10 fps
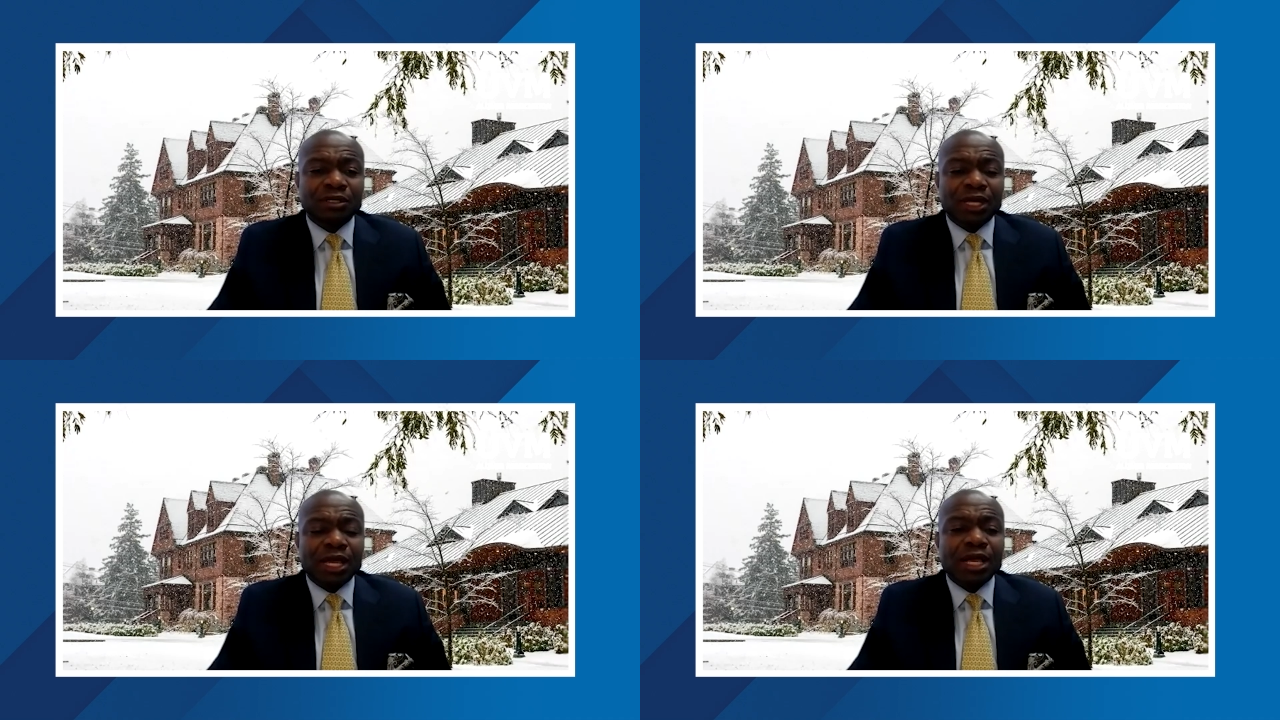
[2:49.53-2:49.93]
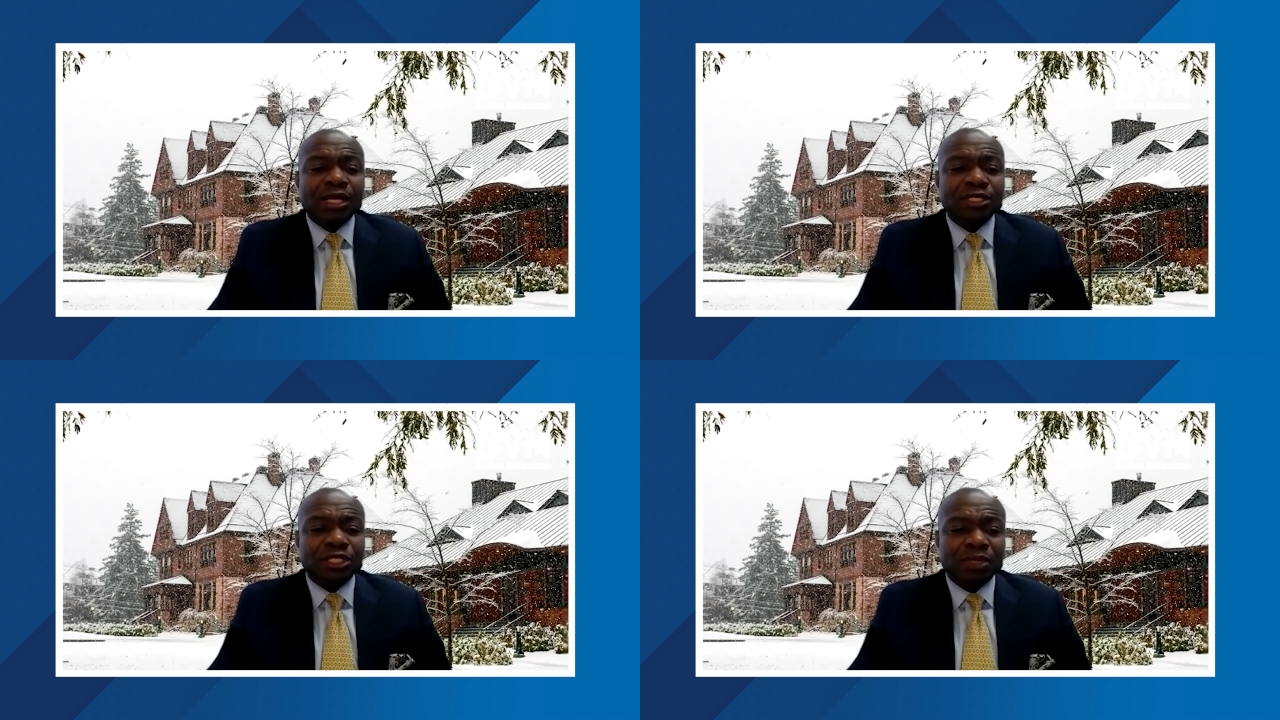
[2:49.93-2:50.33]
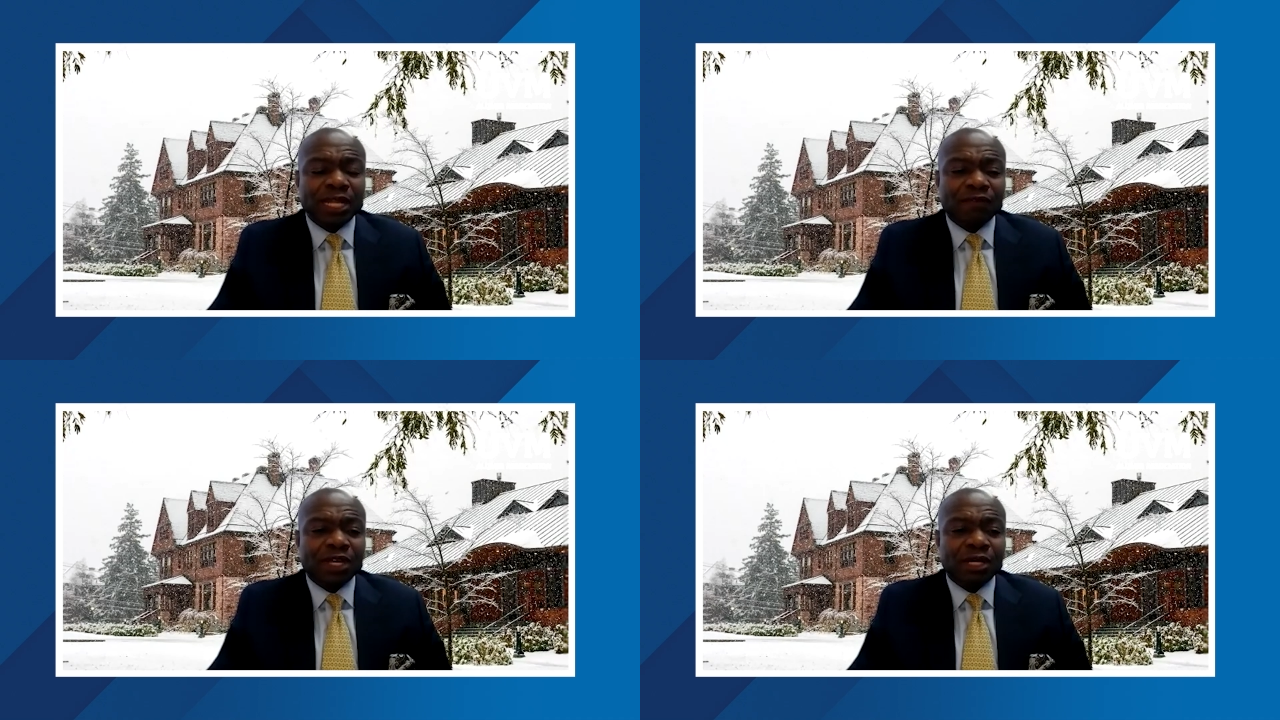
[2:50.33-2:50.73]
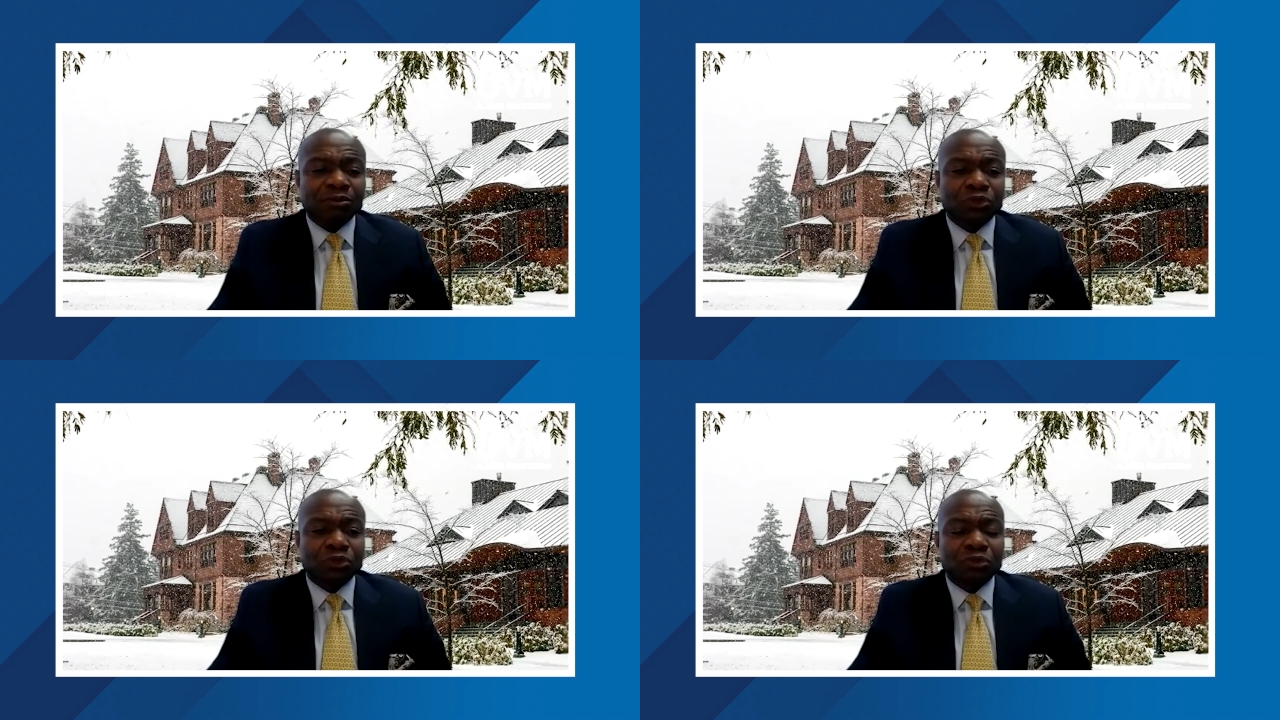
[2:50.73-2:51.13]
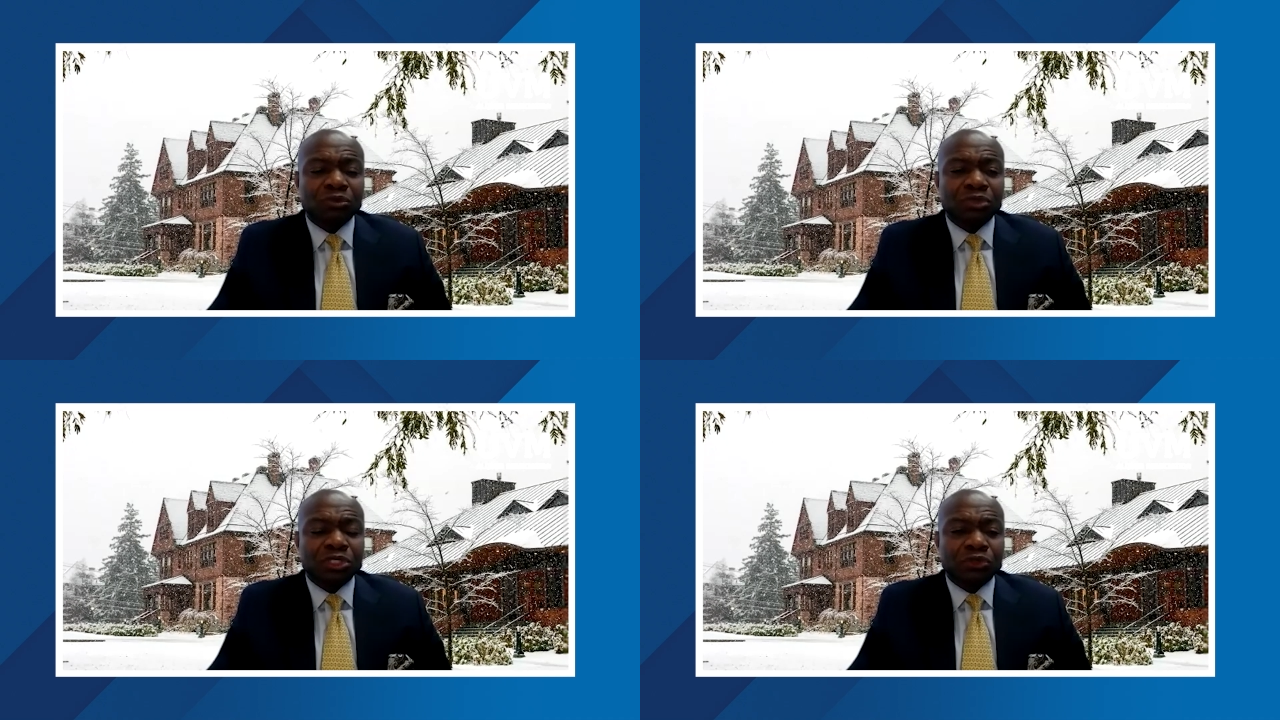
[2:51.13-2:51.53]
a concept that I've come to
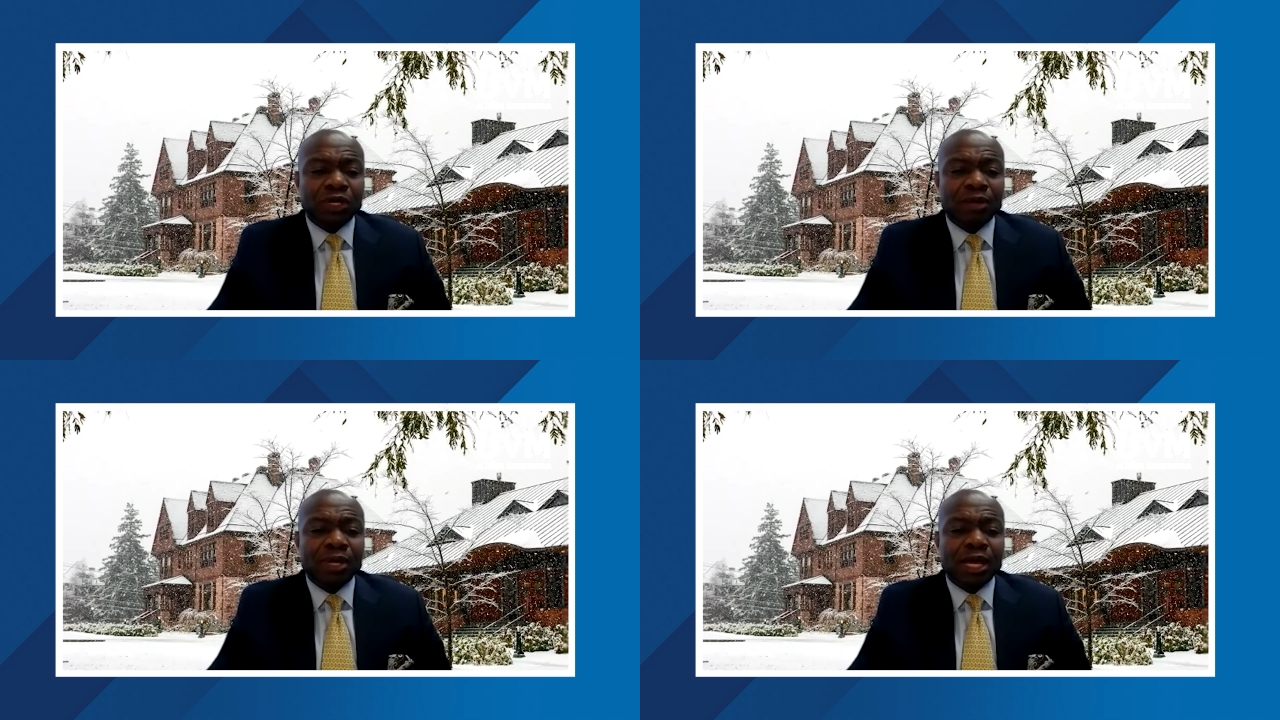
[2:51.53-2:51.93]
describe